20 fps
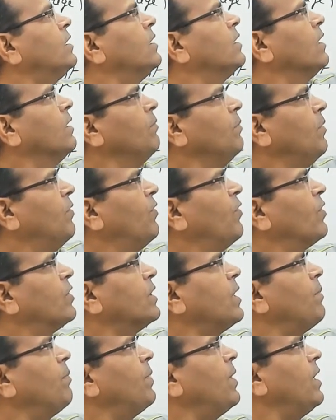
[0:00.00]
before
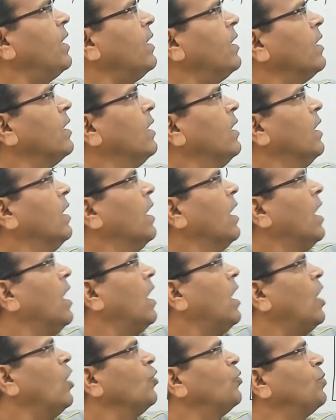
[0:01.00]
sampler,
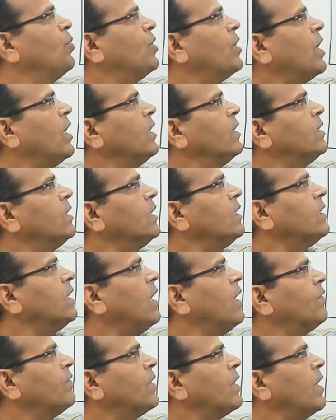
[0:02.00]
output resistance
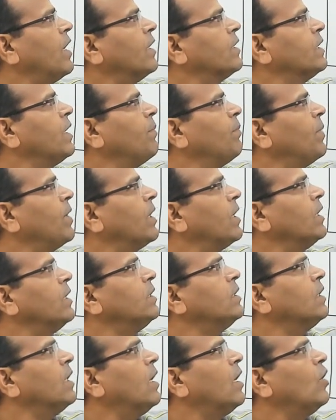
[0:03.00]
after sampler is
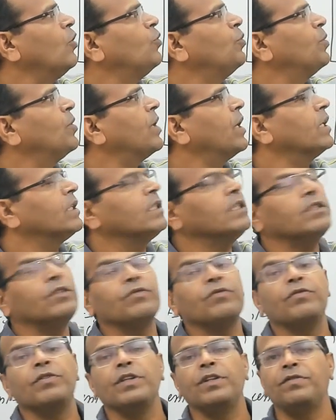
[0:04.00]
output resistance
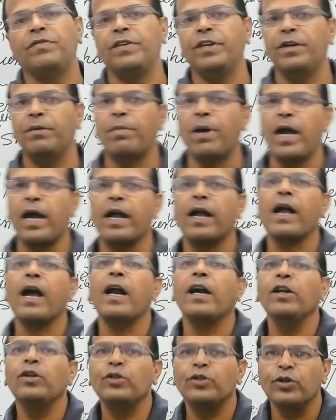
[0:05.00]
with feedback. And you
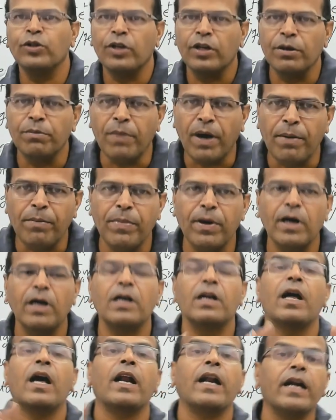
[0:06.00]
should remember
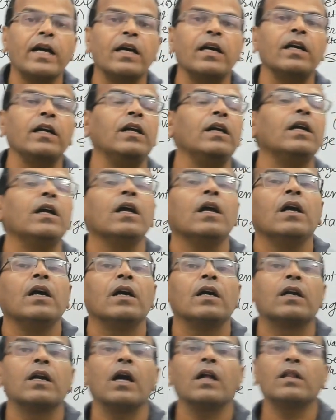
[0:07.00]
directly
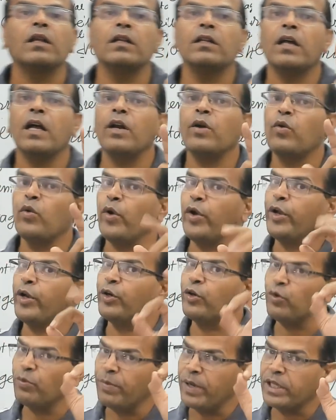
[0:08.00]
rather than going into
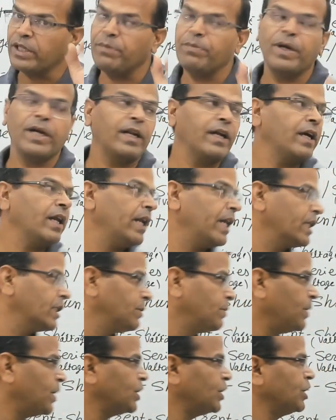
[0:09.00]
mathematical
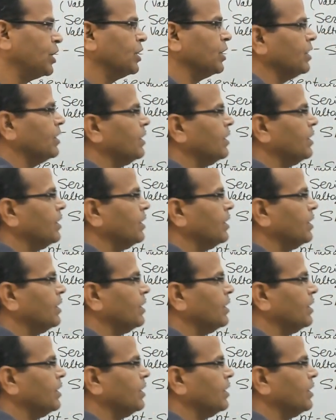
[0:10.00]
expressions.